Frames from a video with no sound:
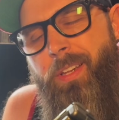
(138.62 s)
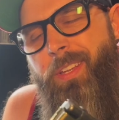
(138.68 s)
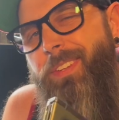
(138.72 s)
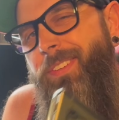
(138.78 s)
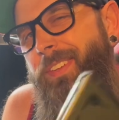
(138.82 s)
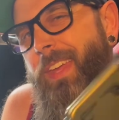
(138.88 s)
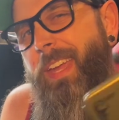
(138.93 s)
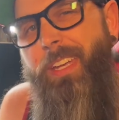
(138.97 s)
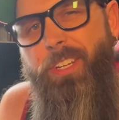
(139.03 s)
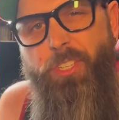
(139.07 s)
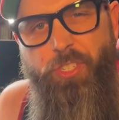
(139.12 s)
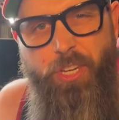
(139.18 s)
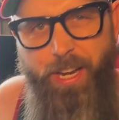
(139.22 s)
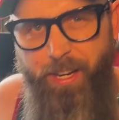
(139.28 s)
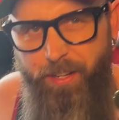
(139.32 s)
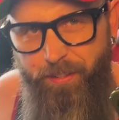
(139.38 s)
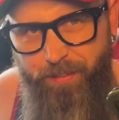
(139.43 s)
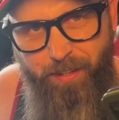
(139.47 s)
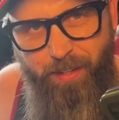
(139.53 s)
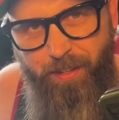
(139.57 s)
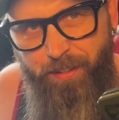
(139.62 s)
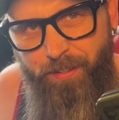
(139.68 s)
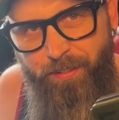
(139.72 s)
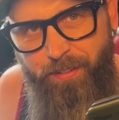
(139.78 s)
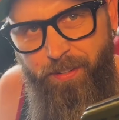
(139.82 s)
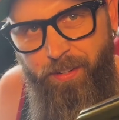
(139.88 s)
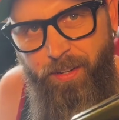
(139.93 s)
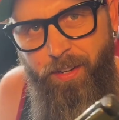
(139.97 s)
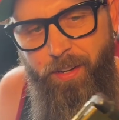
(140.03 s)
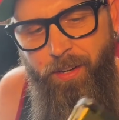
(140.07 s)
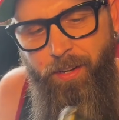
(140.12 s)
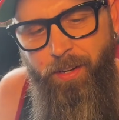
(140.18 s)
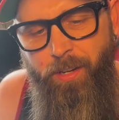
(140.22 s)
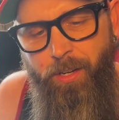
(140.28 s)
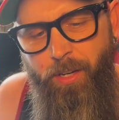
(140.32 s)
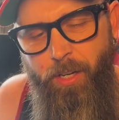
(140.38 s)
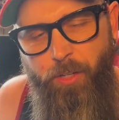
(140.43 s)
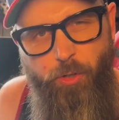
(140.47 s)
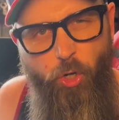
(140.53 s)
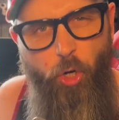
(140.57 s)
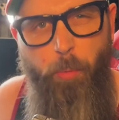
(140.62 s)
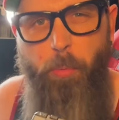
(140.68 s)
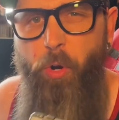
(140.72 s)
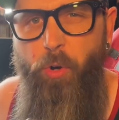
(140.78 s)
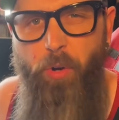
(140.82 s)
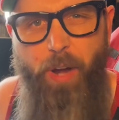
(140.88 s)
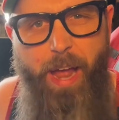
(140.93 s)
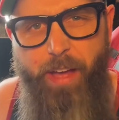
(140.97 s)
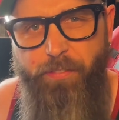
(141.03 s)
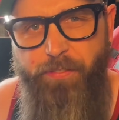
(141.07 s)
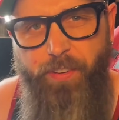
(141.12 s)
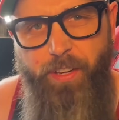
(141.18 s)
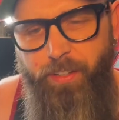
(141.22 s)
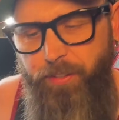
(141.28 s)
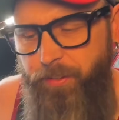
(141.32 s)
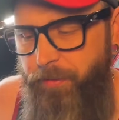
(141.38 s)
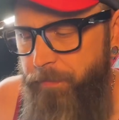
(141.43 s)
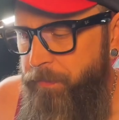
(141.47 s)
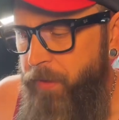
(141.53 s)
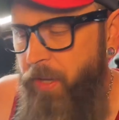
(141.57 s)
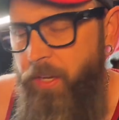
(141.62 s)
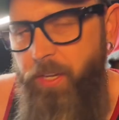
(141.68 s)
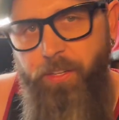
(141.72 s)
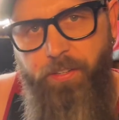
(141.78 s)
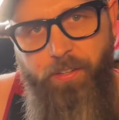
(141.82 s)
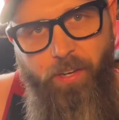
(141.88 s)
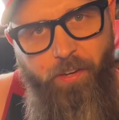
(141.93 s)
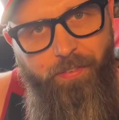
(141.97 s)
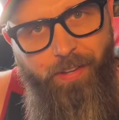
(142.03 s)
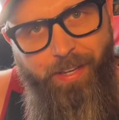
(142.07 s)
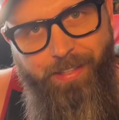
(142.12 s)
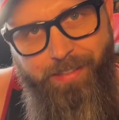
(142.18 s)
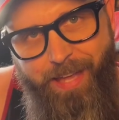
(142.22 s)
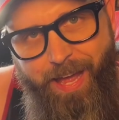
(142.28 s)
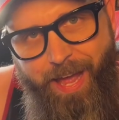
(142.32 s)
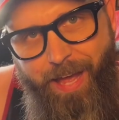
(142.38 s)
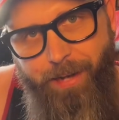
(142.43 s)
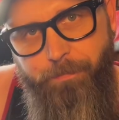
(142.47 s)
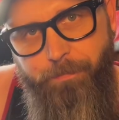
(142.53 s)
Sega Genesis, TurboGrafx, stuff like that.